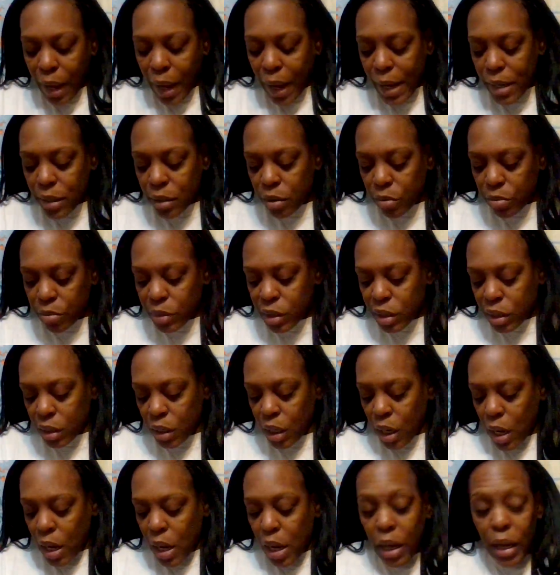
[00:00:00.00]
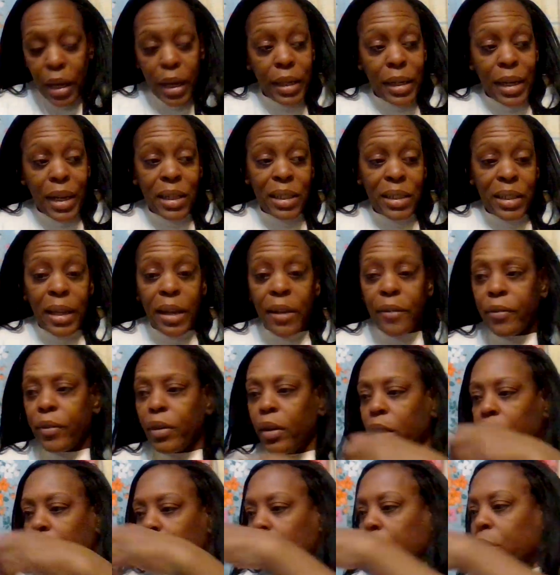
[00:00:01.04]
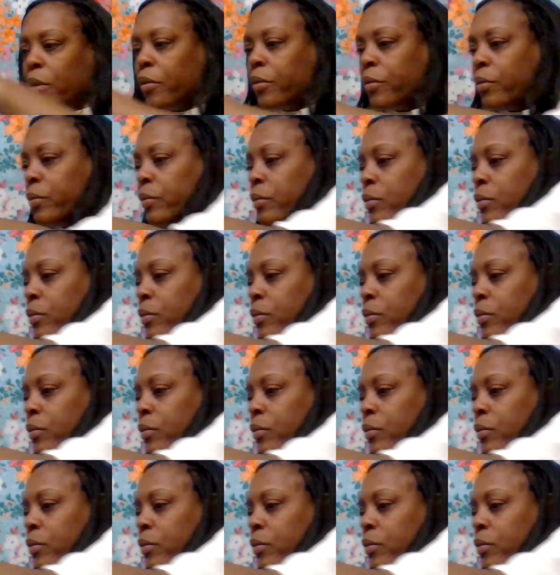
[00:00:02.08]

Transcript: items, and I definitely love